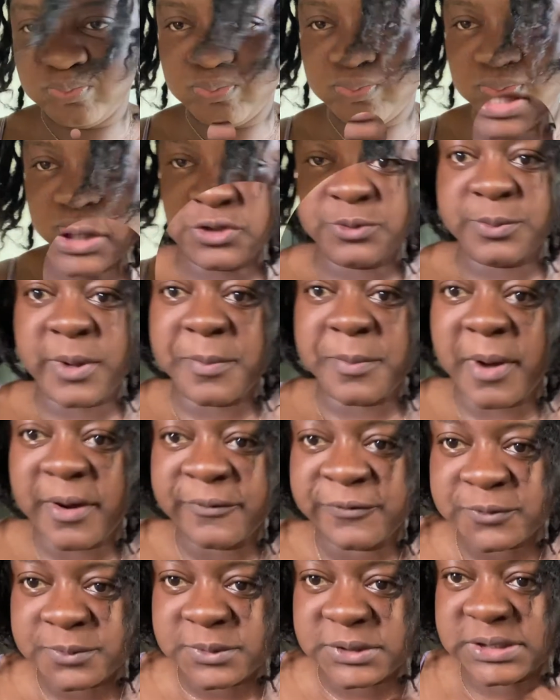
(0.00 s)
And so my
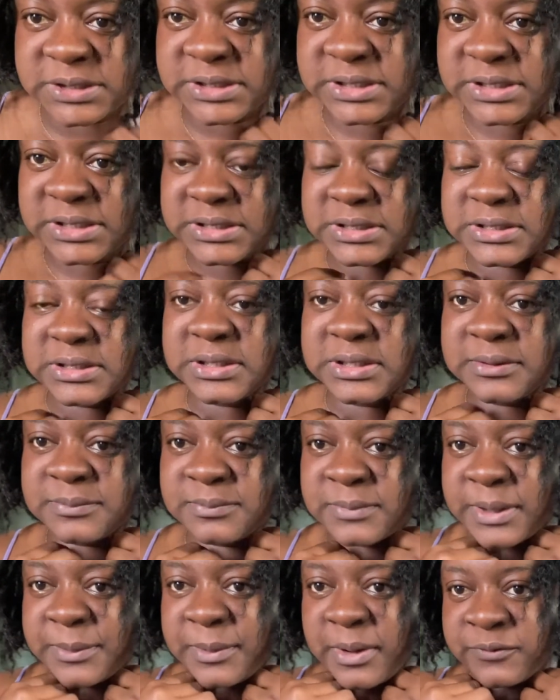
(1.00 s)
bathroom still
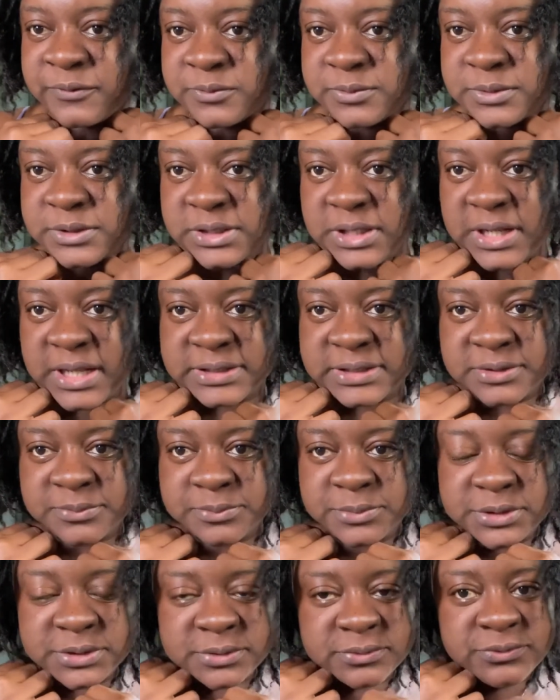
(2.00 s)
hasn't
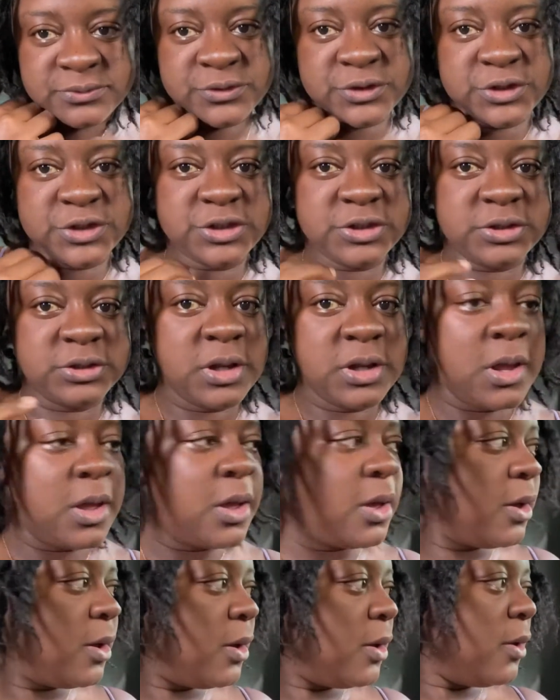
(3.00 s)
been finished
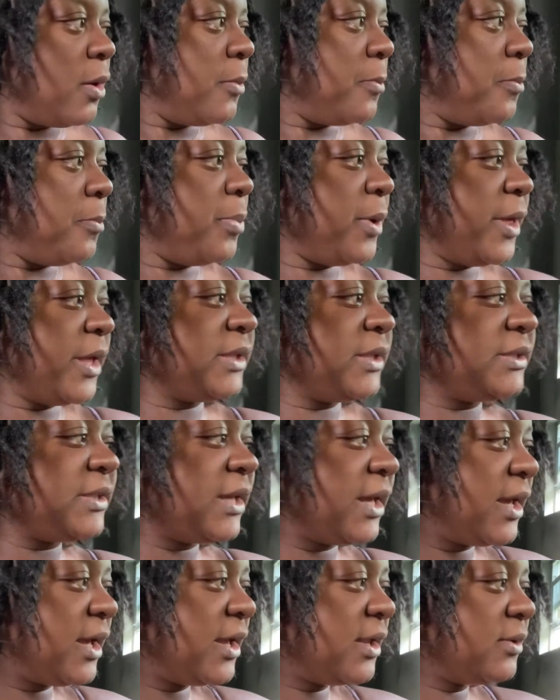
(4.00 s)

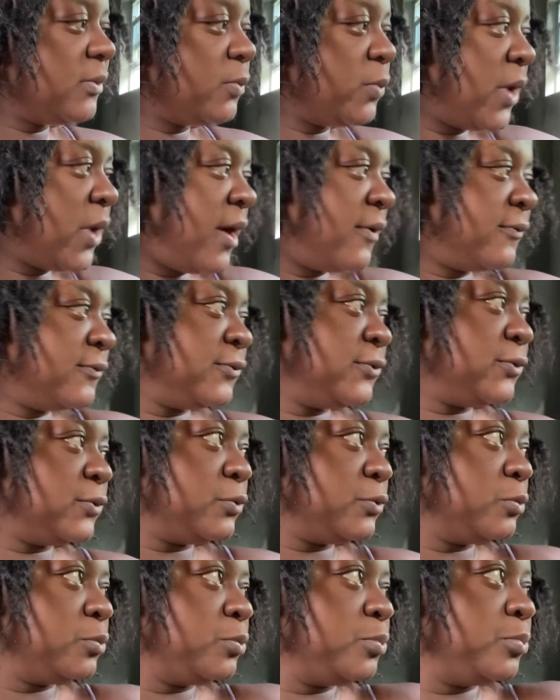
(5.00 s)
painted. We have
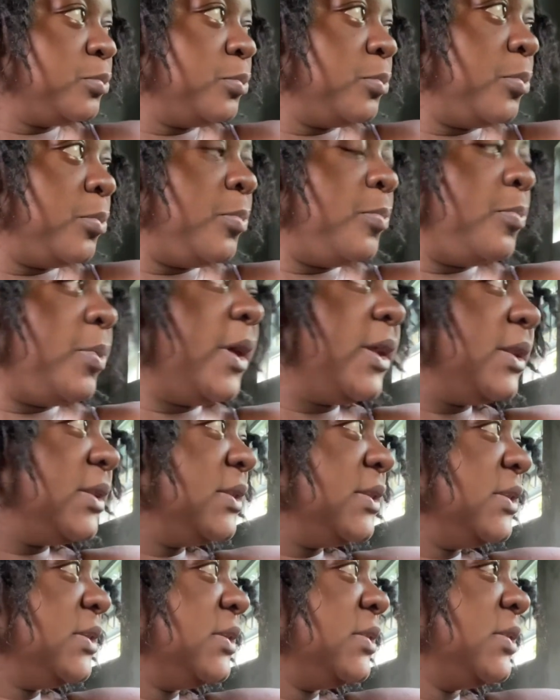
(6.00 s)
to paint
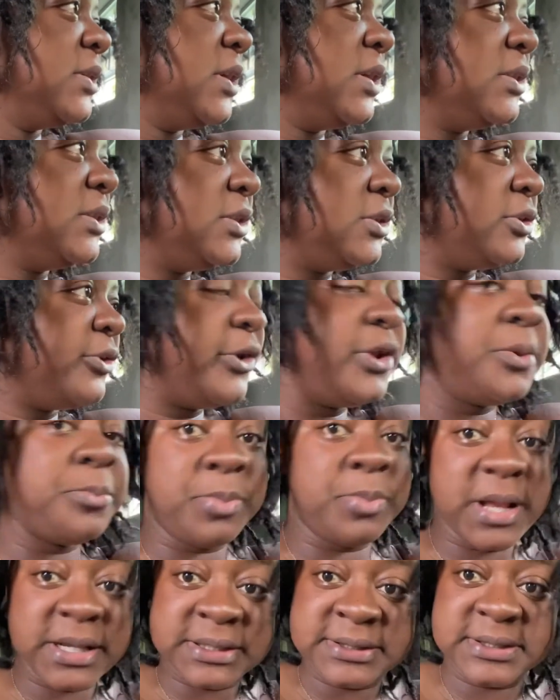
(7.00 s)
this because it's already
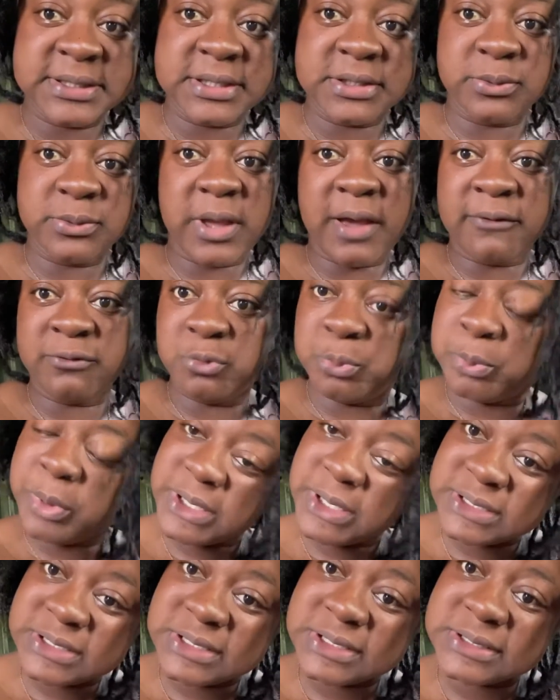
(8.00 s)
plastered. We have to
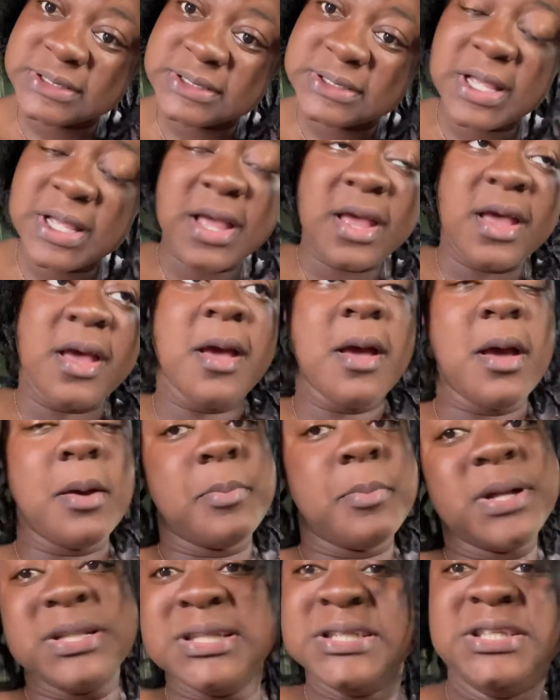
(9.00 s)
paint this,
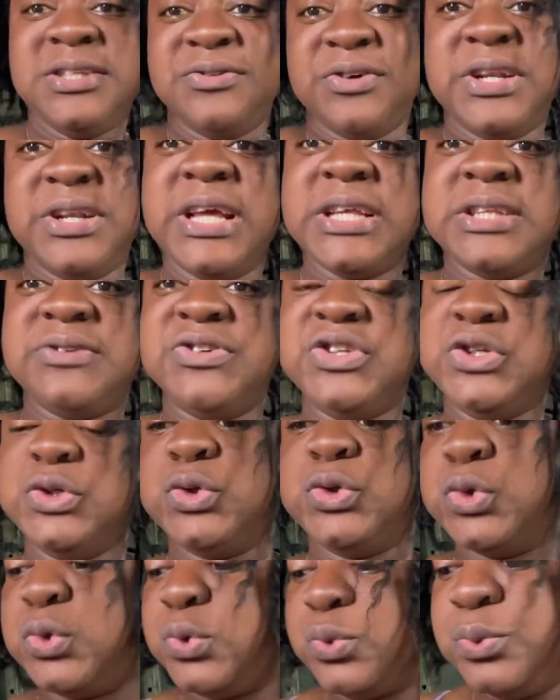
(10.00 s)
but this is for next video,
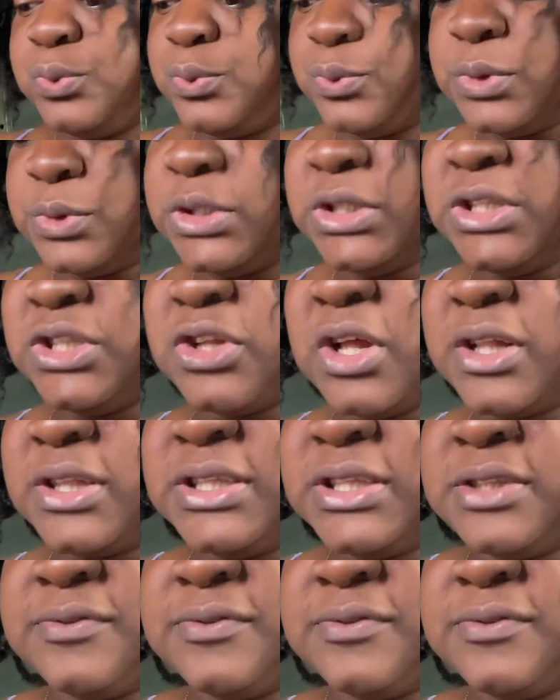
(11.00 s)
so this is not this